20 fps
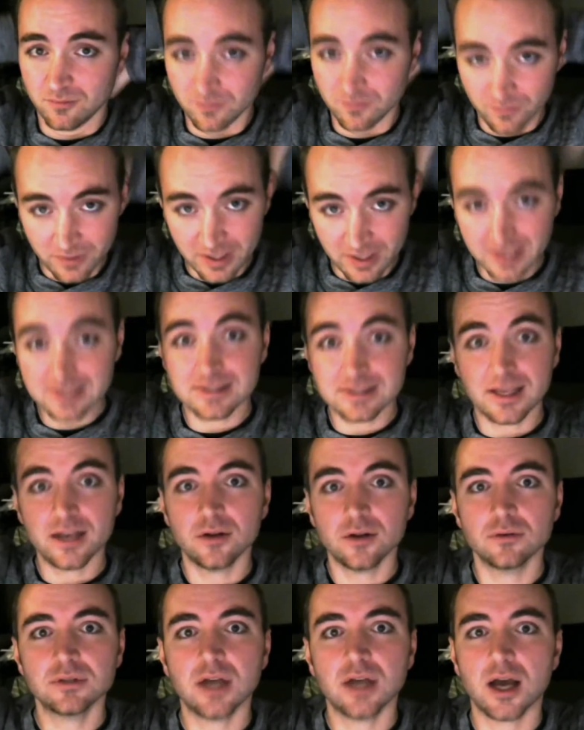the
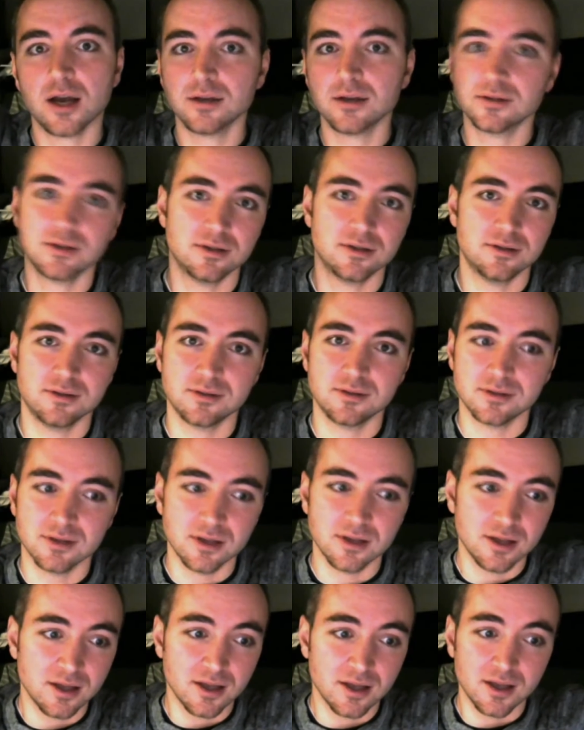excitotoxins
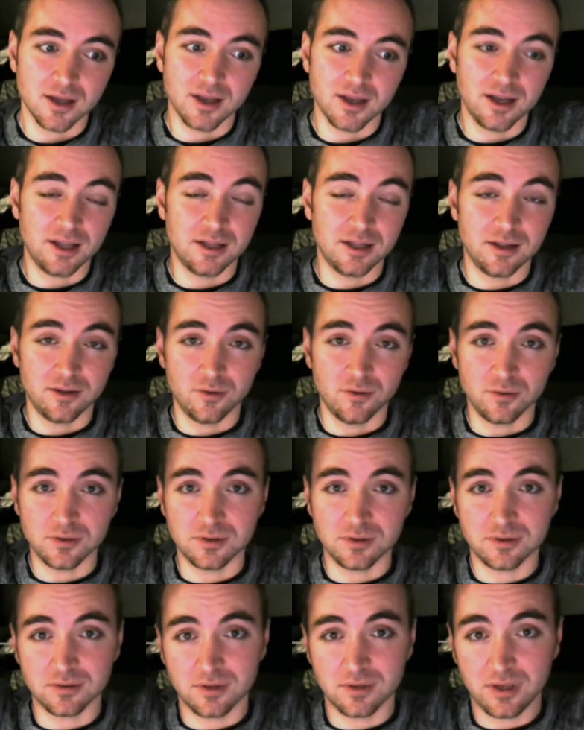
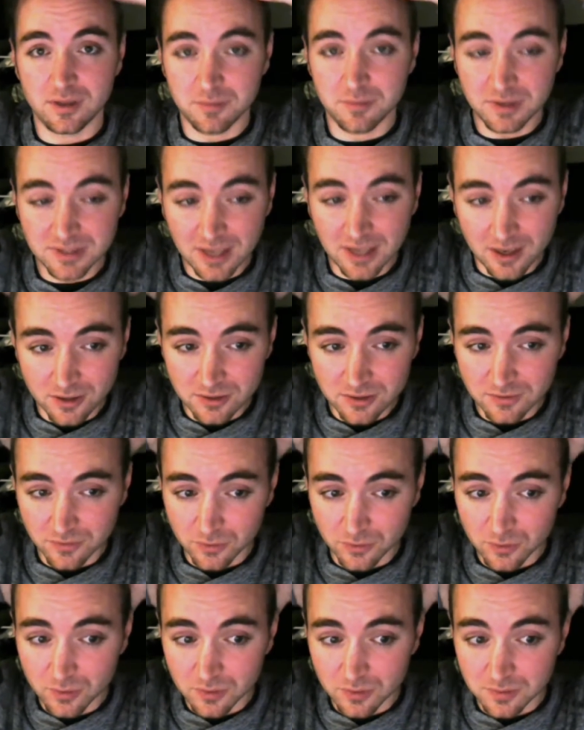in McDonald's
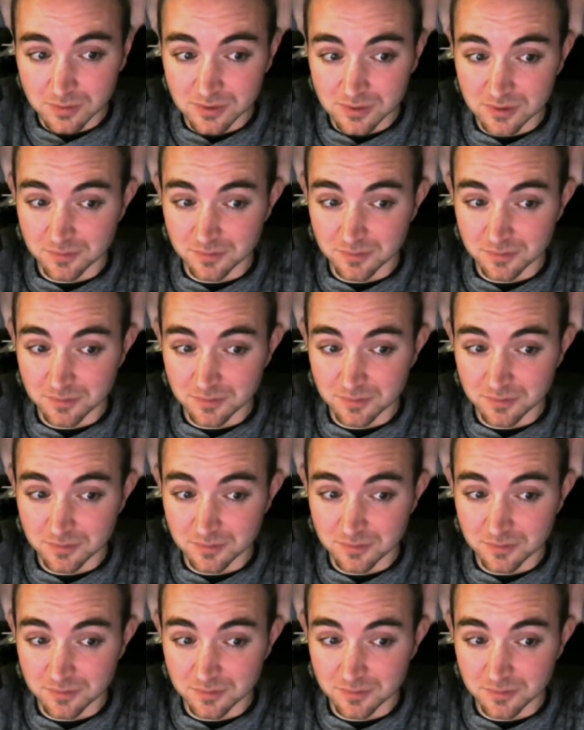food